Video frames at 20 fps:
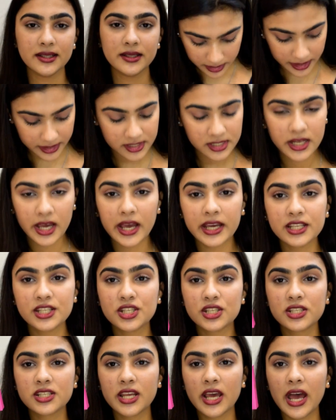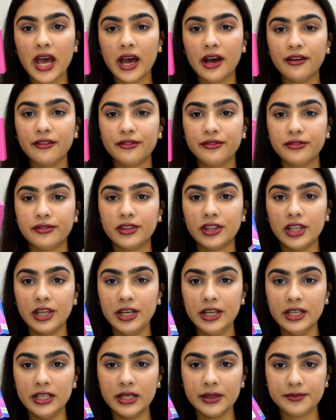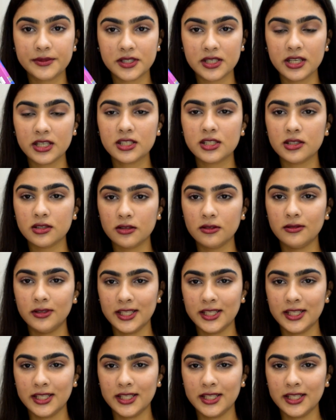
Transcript: Next, I just have three lipsticks.